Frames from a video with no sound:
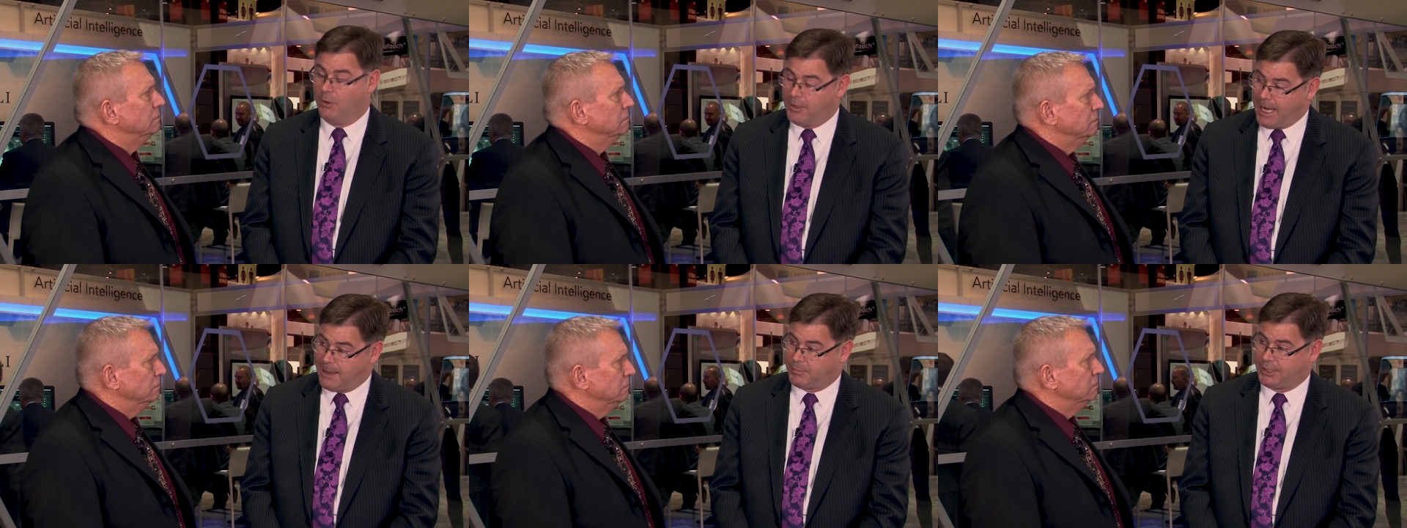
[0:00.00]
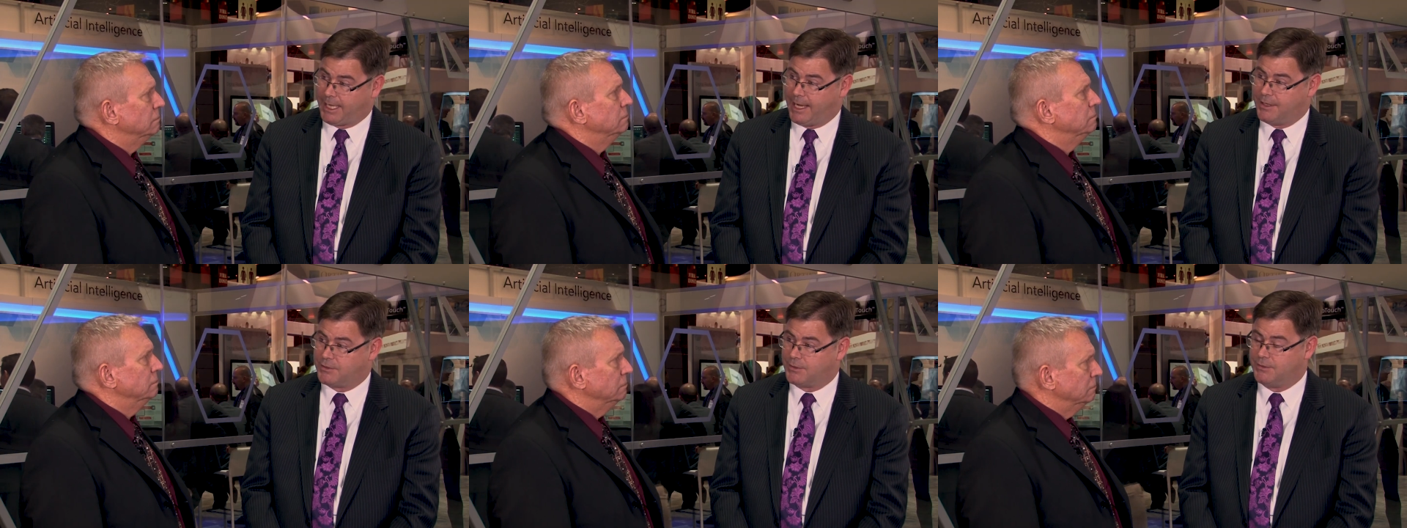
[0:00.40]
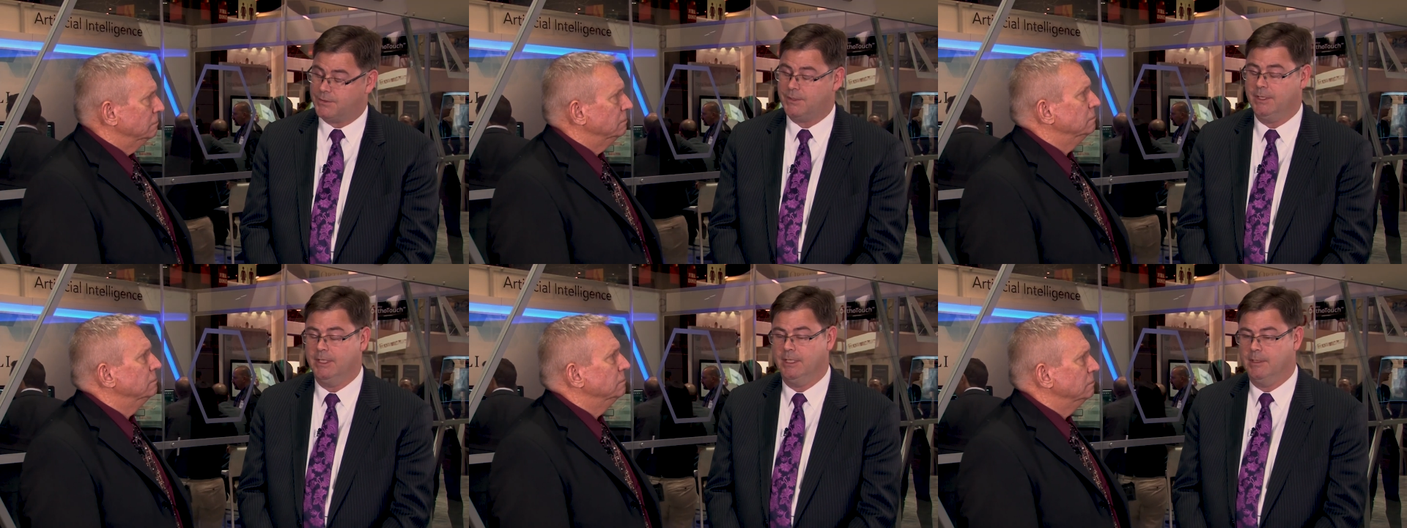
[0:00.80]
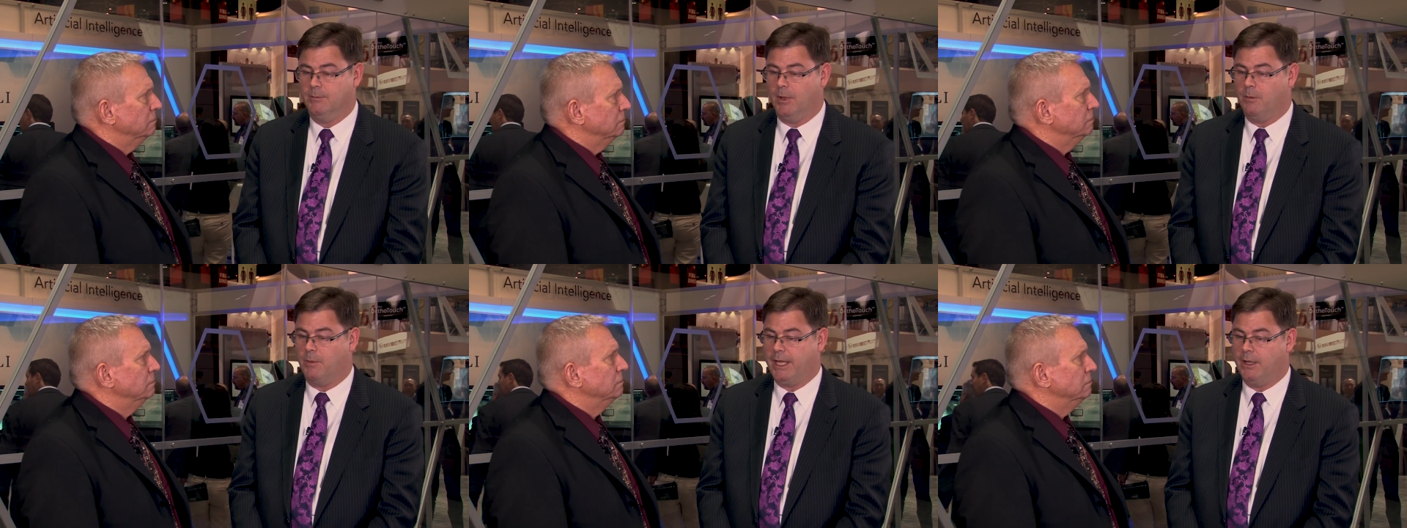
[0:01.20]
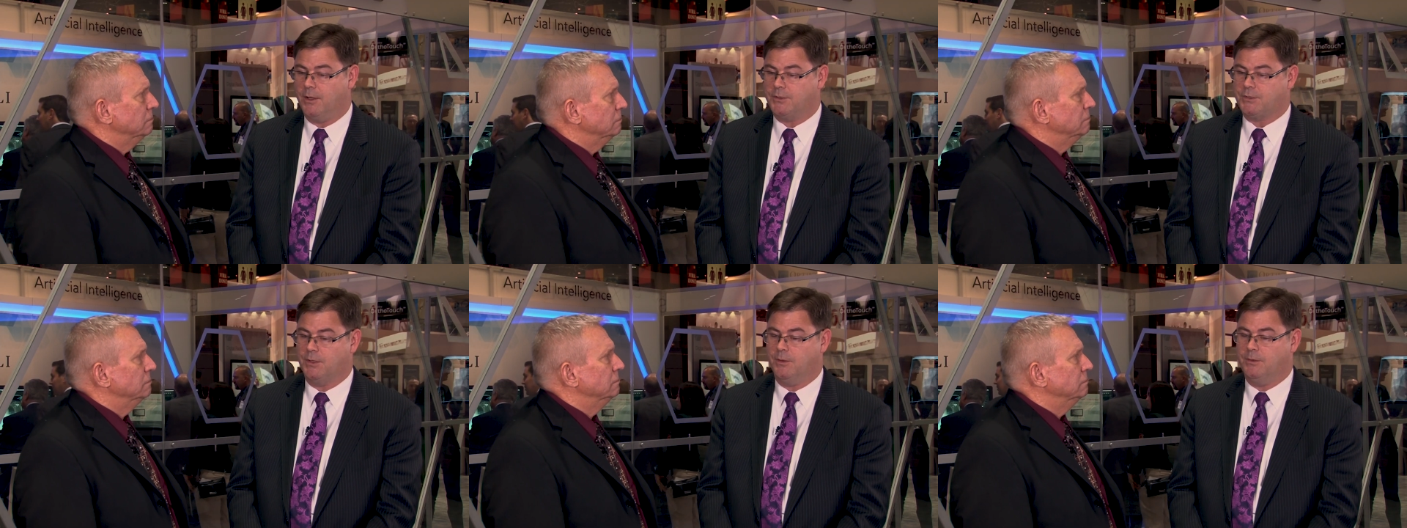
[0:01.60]
Speaker 1: own applications but we
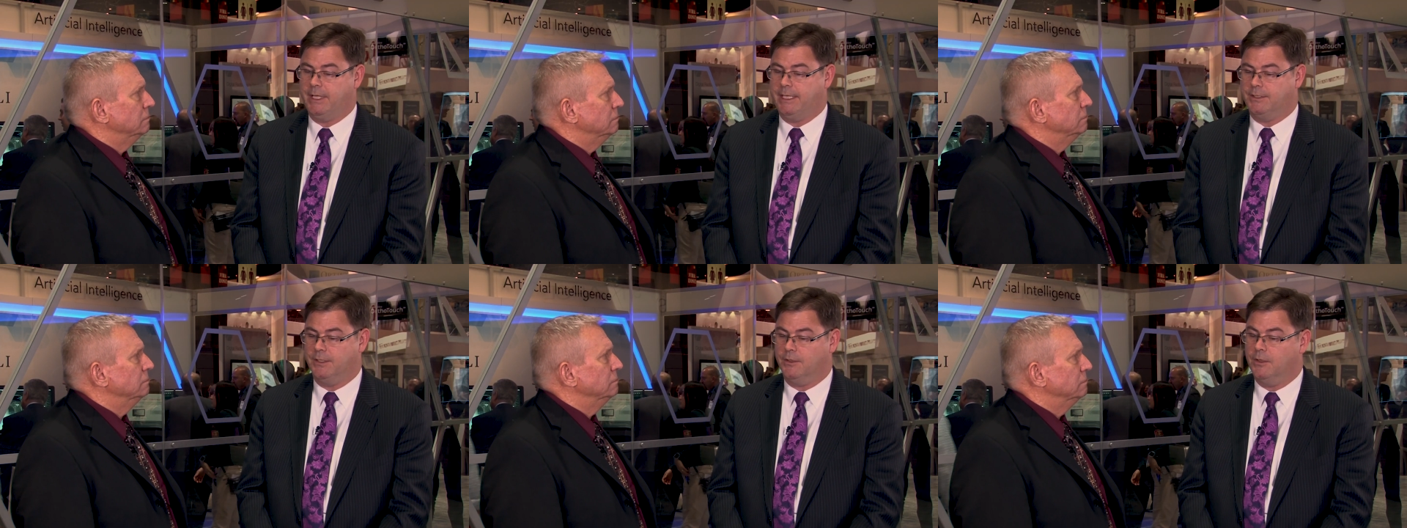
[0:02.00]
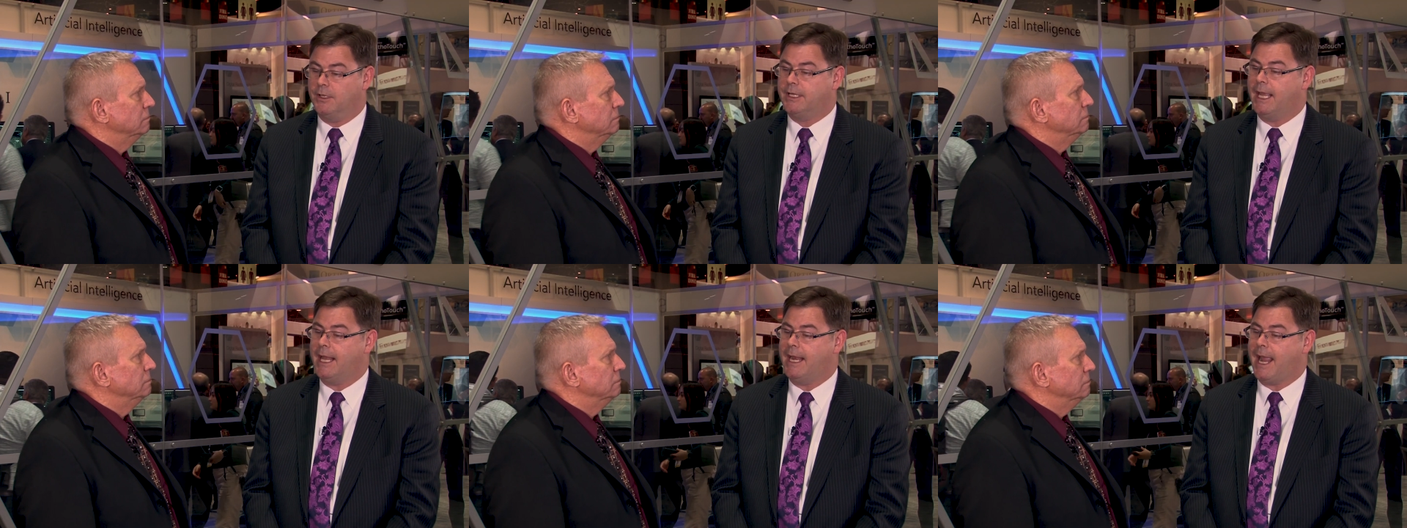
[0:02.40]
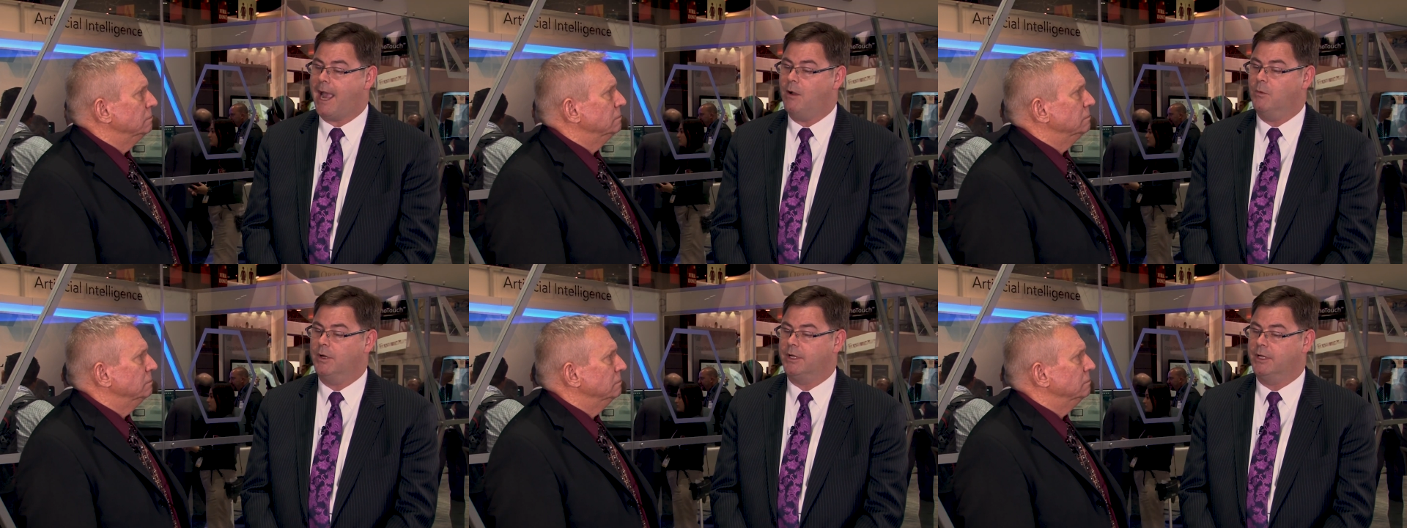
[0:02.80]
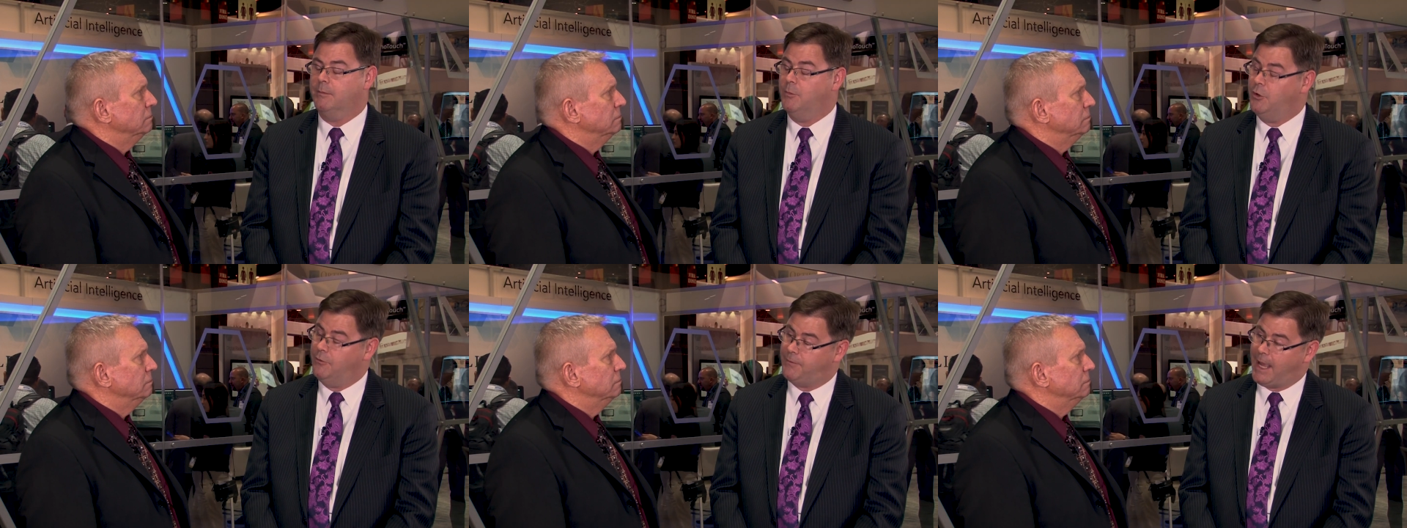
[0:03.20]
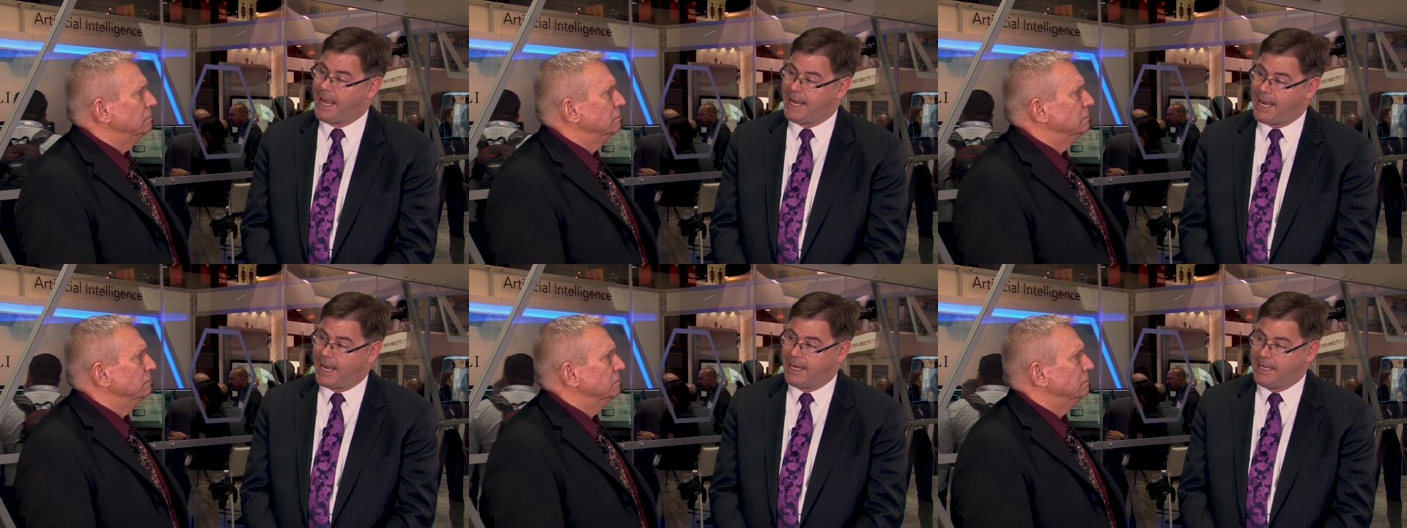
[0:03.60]
also need to look at how we're going to move
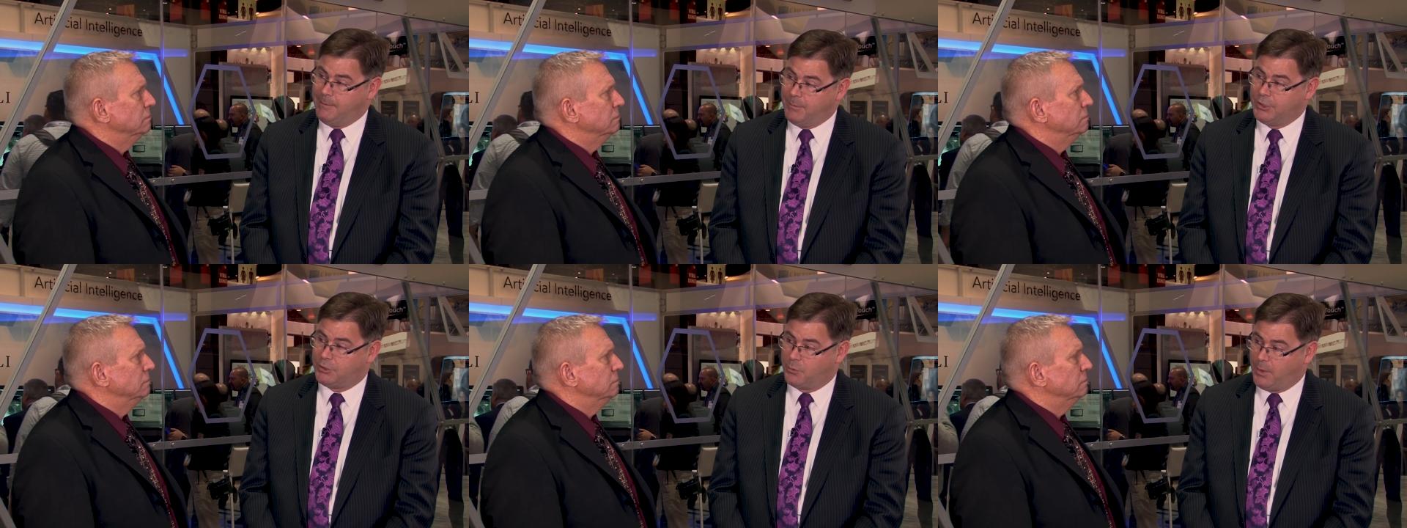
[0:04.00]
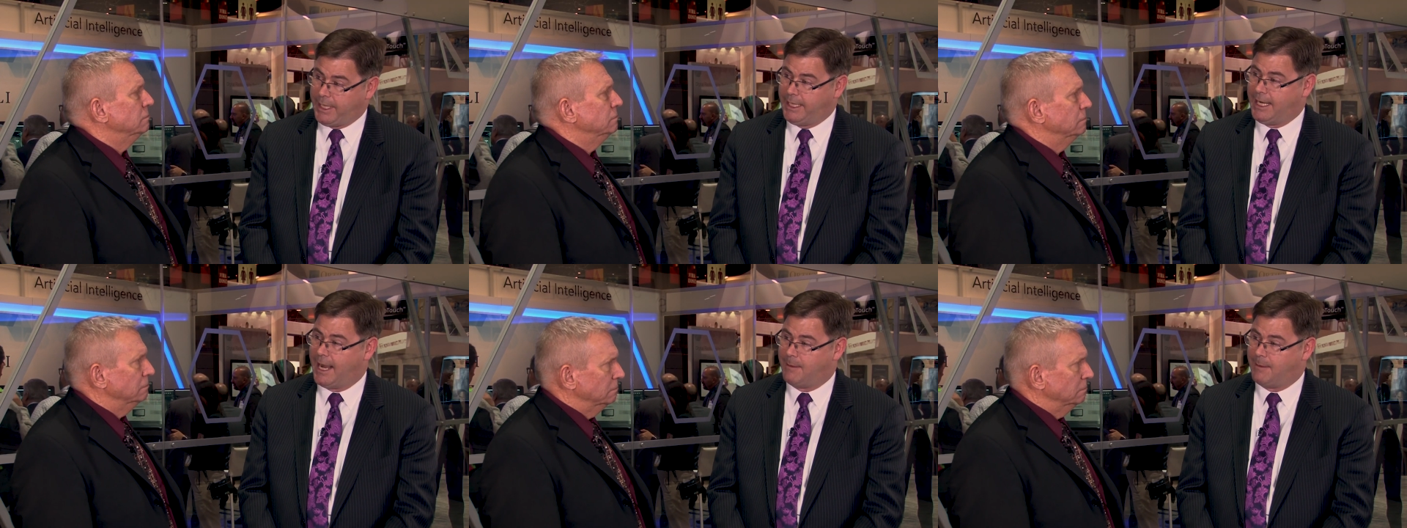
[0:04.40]
AI in between